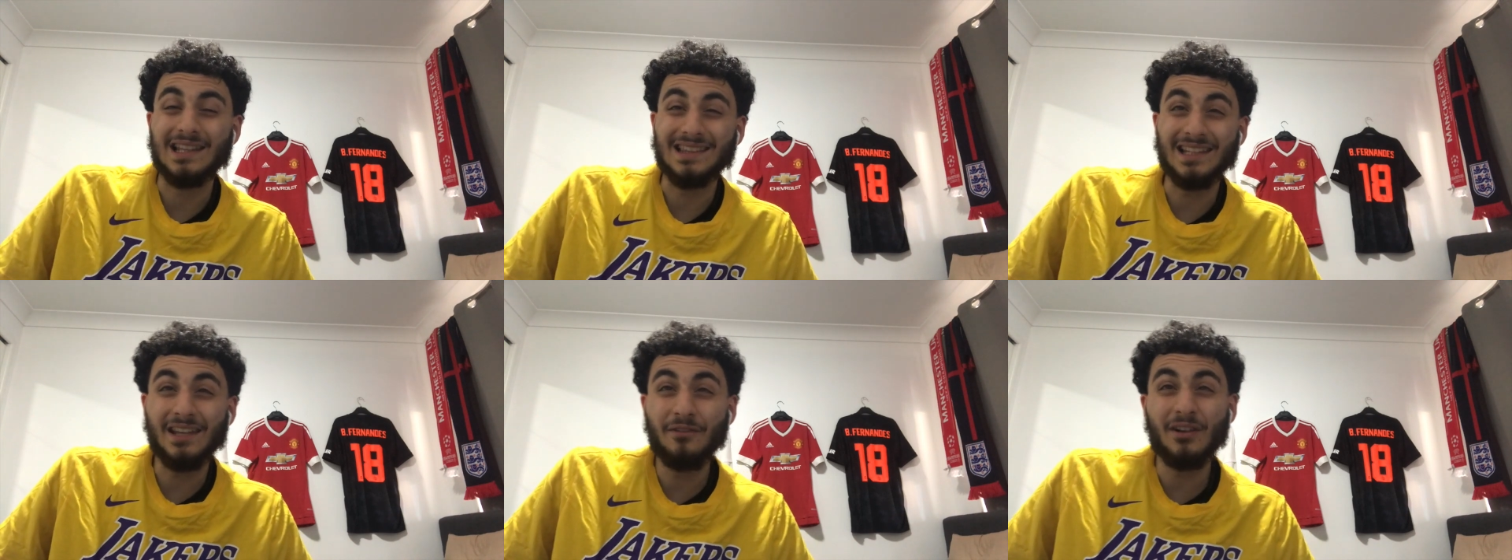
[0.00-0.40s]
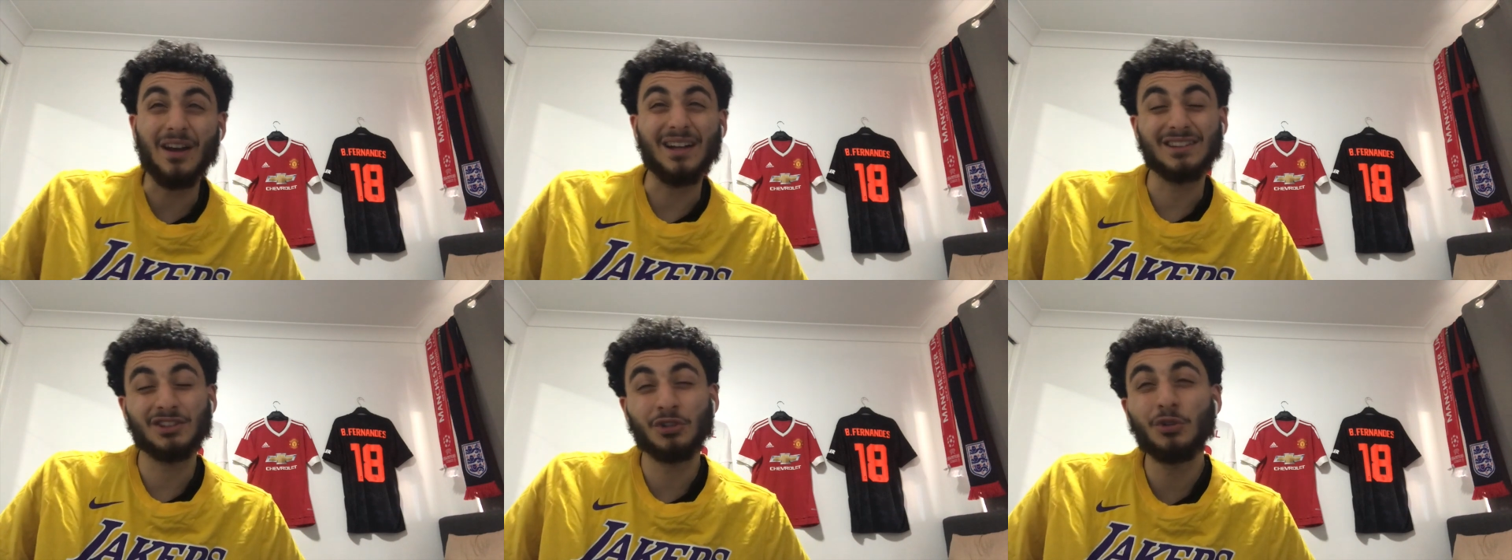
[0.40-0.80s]
I think even
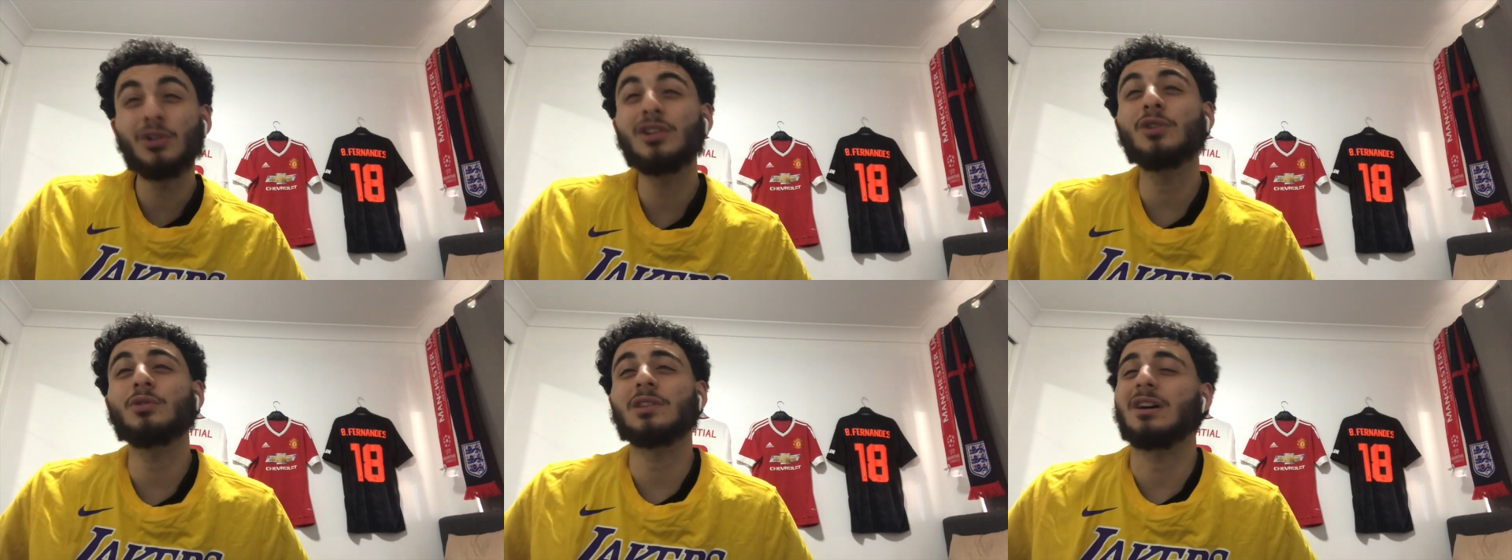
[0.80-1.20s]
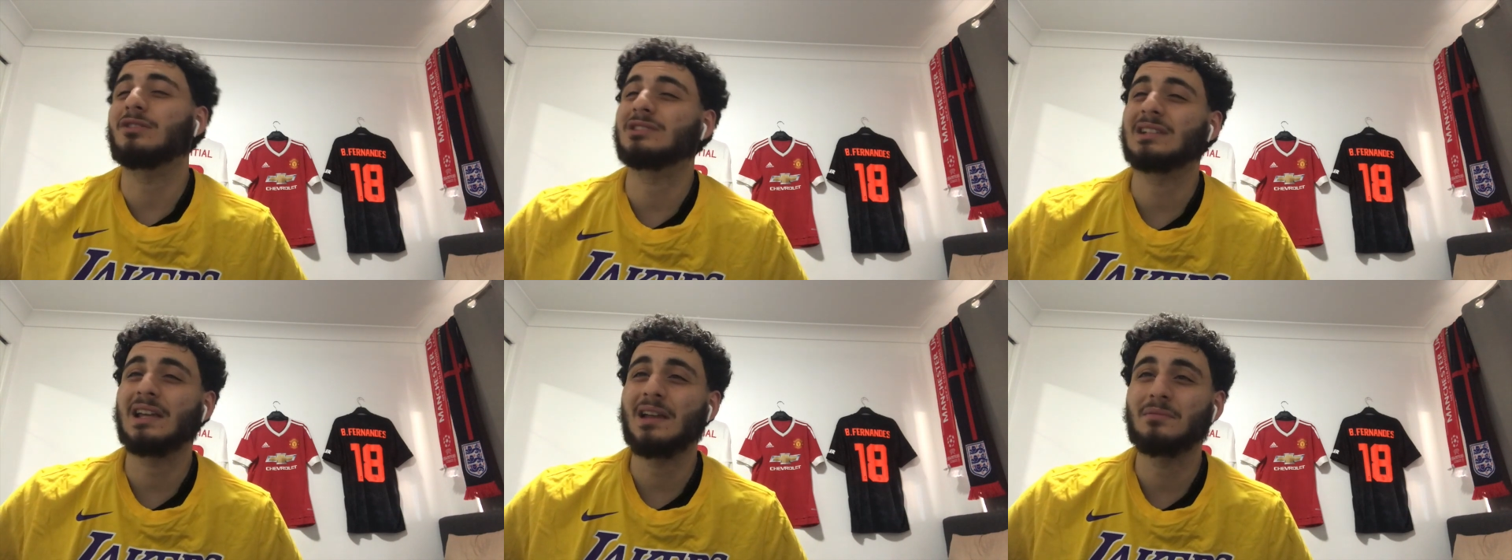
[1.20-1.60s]
at 2-0, that
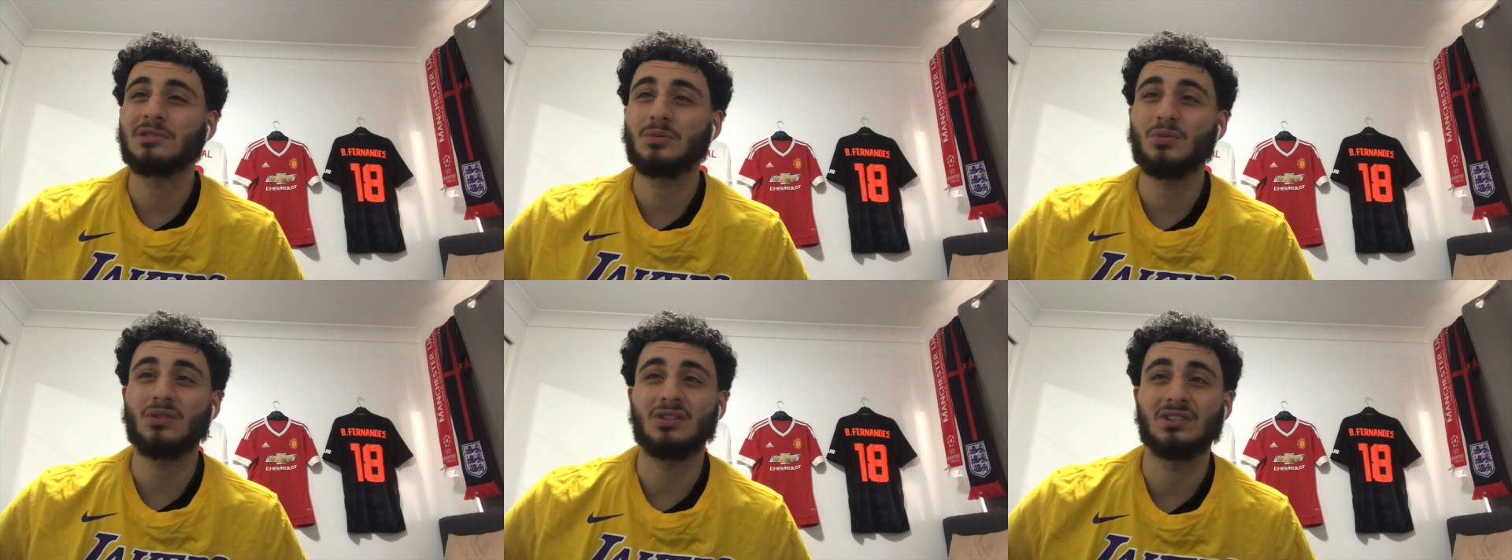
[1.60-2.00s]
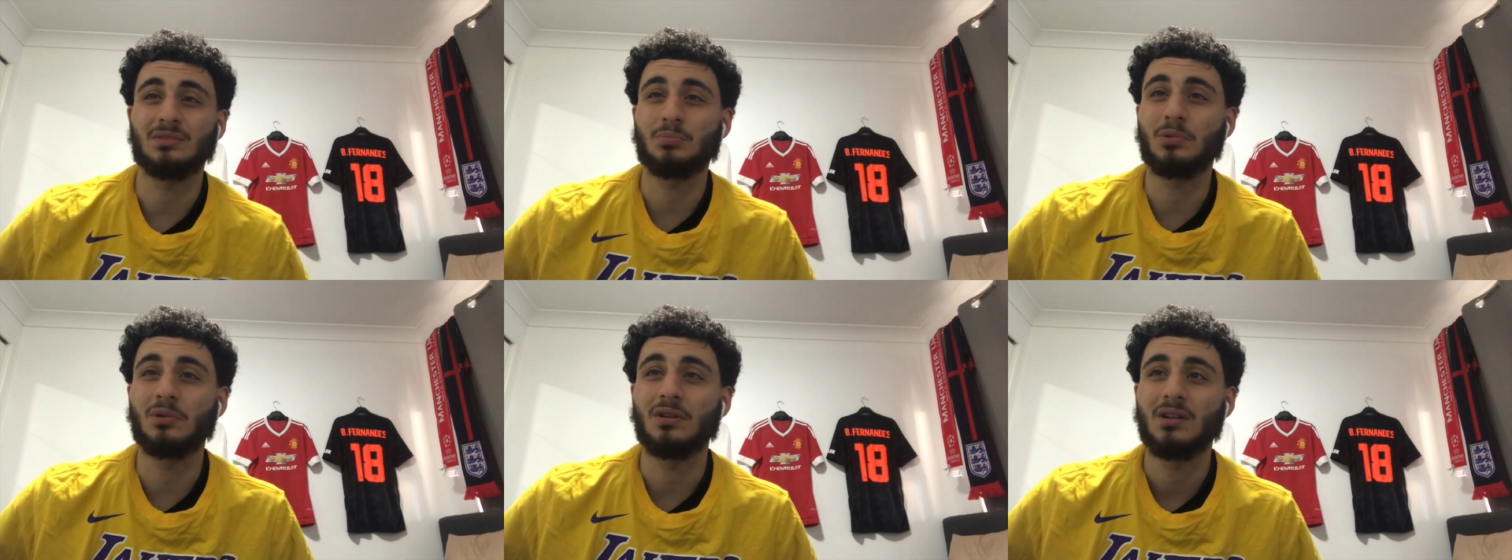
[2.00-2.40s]
was game, to be
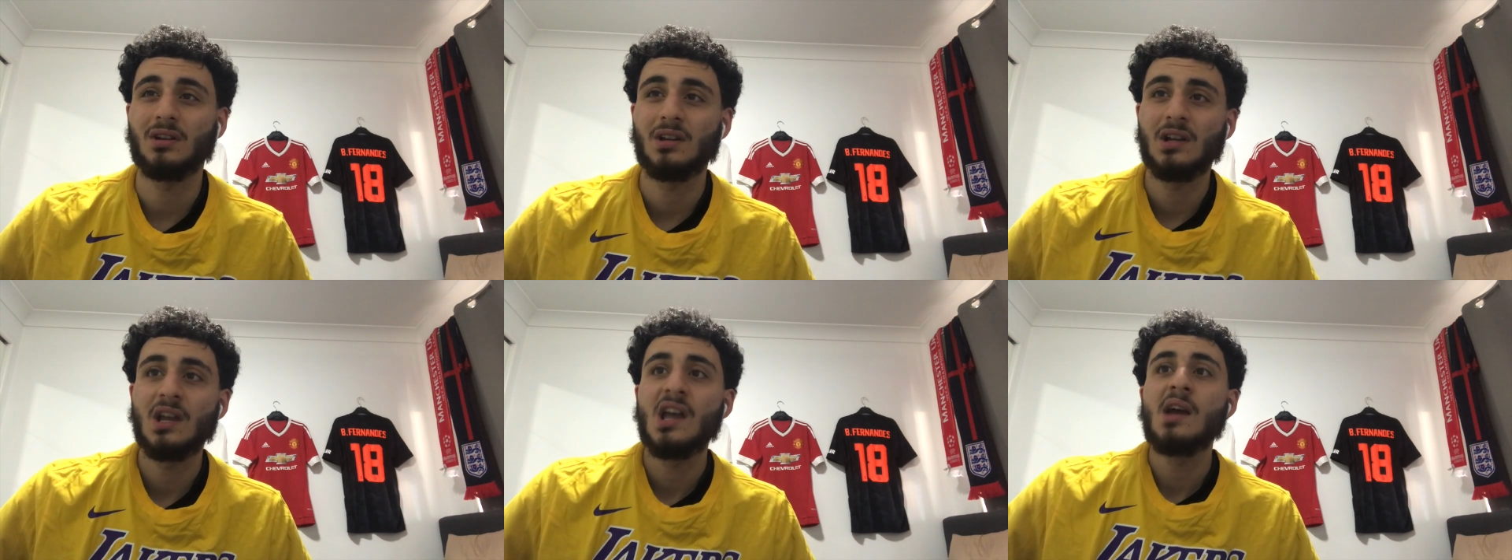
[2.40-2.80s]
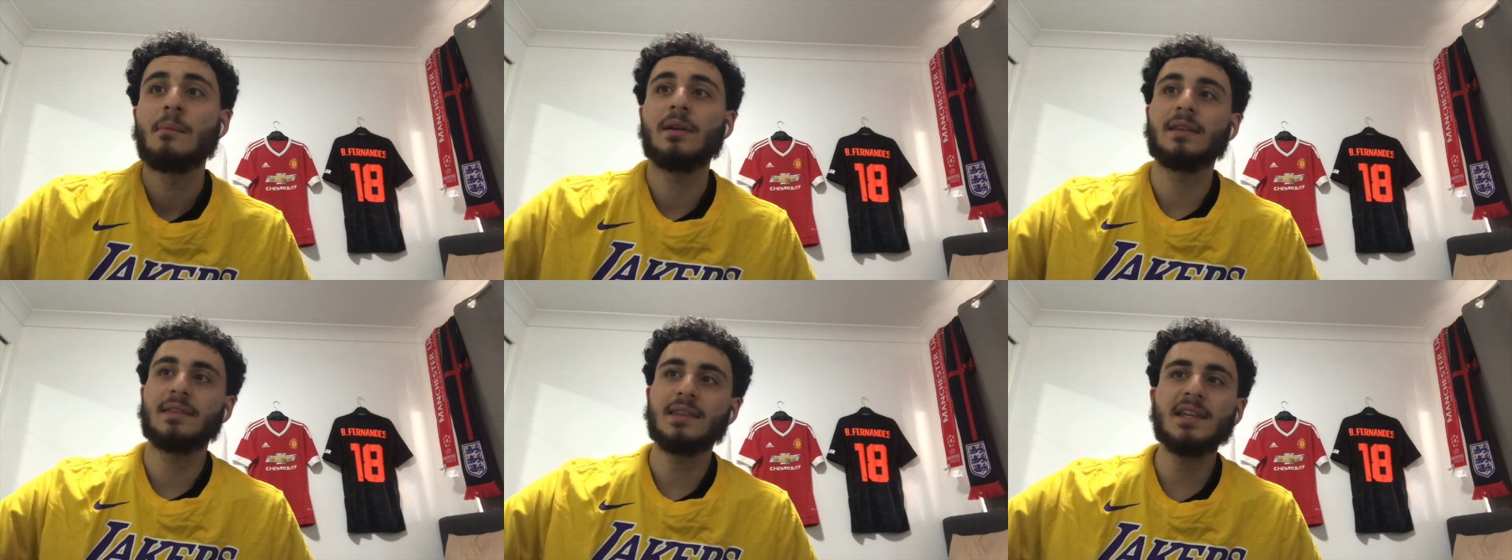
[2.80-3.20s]
honest, bro.
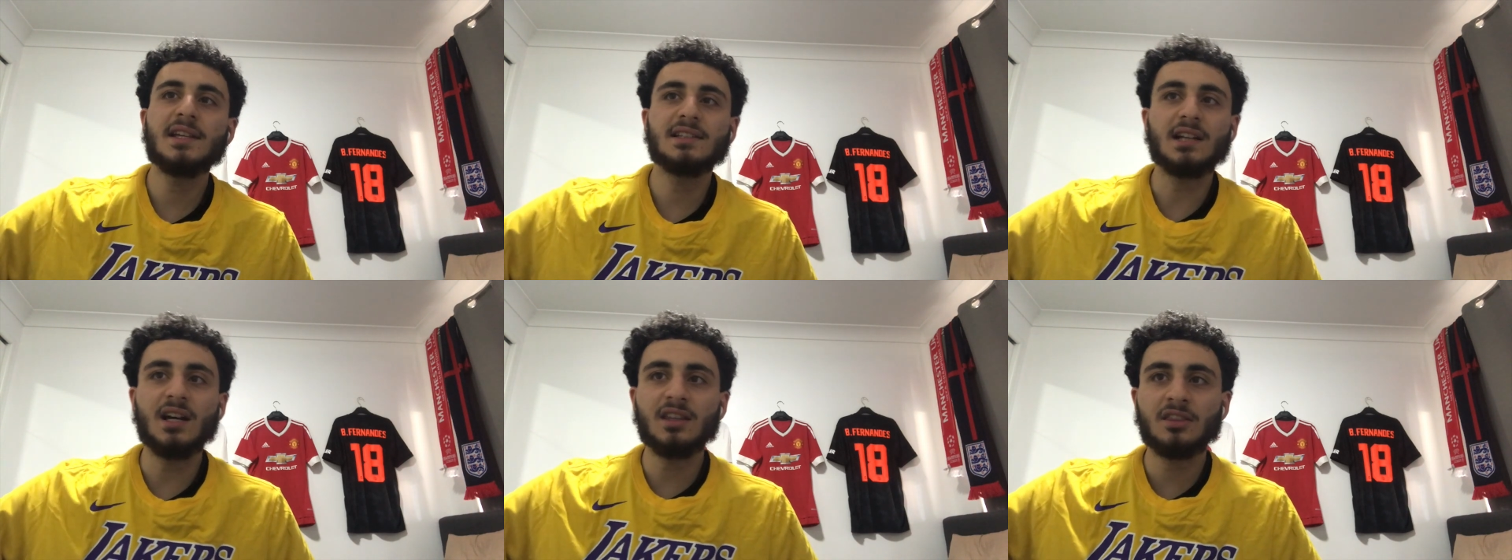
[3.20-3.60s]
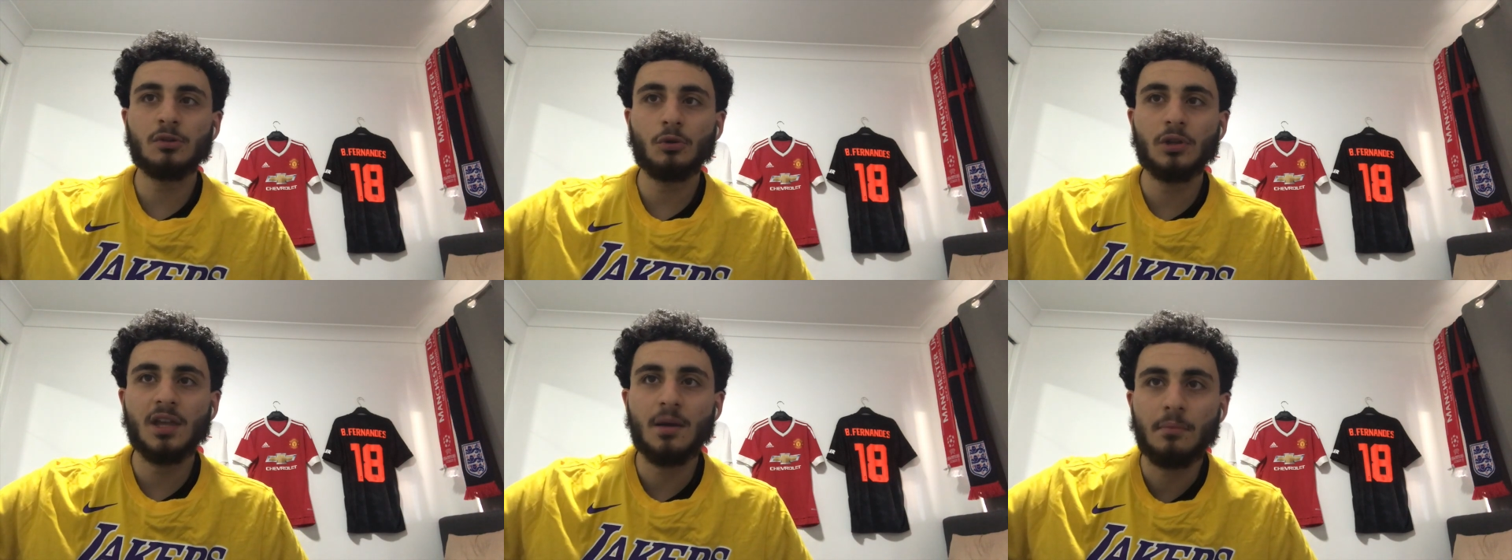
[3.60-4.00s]
But the thing is, I thought, yeah,